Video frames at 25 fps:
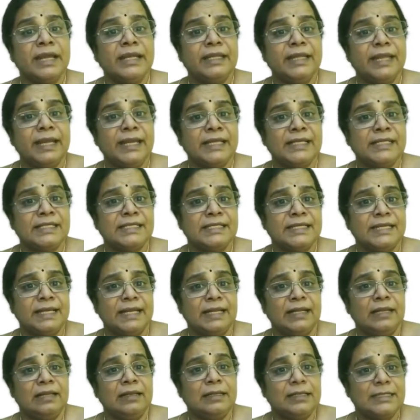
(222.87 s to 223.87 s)
they
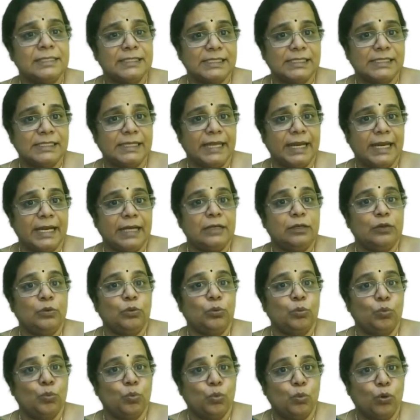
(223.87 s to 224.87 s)
tell state
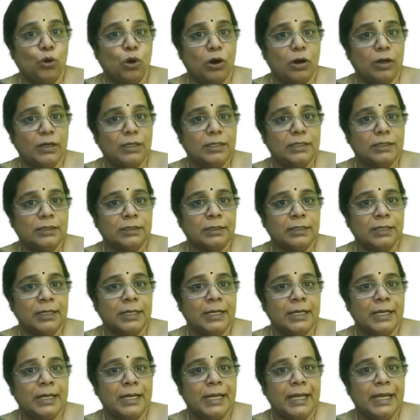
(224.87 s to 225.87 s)
what
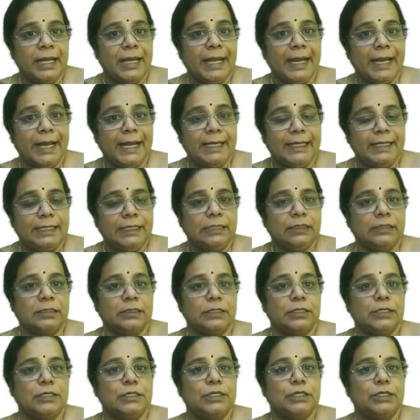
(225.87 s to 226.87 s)

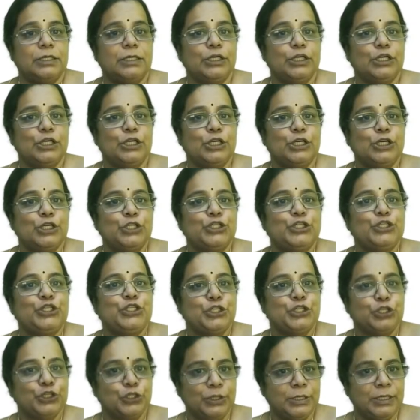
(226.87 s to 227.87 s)
it
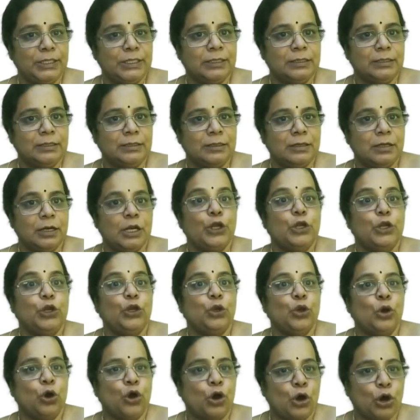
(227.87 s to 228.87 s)
should
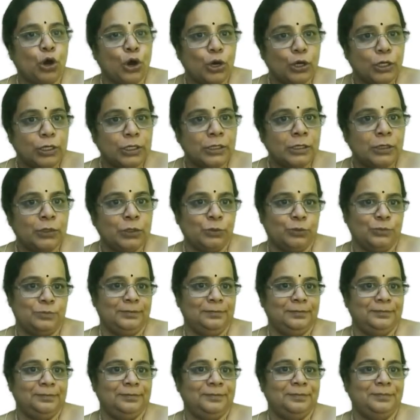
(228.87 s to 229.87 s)
not do,
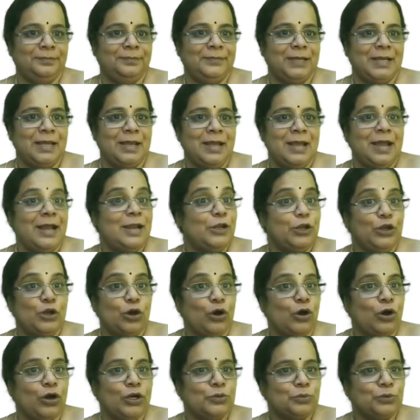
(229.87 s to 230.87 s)

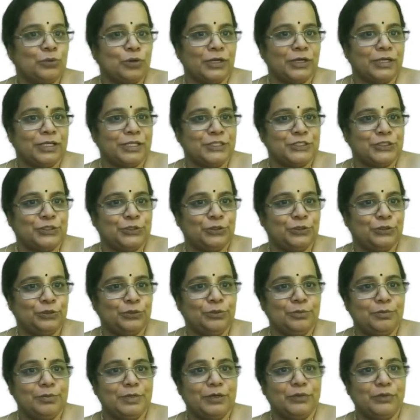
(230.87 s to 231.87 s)
not what it should
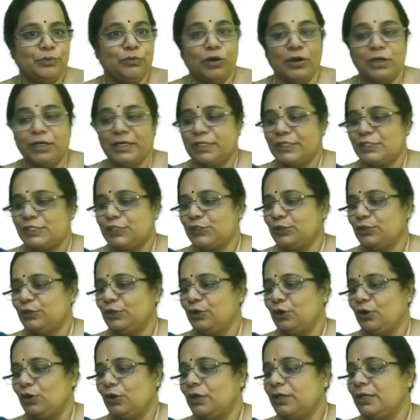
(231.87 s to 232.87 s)
do, but what it should
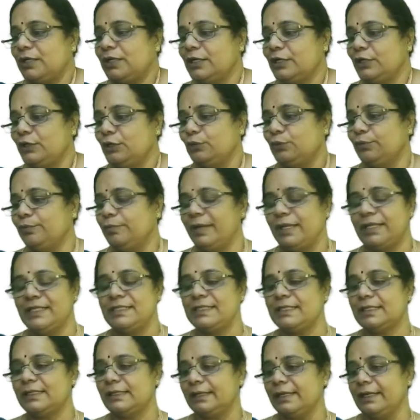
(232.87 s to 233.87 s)
not do.
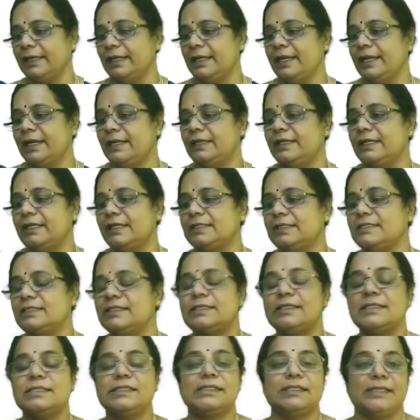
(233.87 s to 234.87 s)
Basically, it
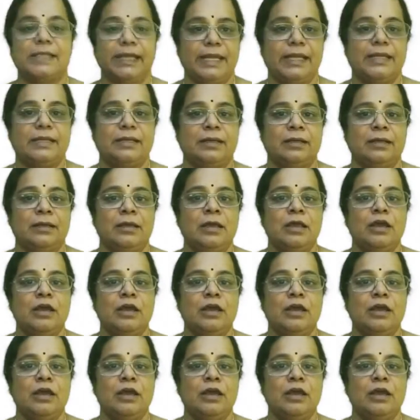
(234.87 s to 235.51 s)
tells the state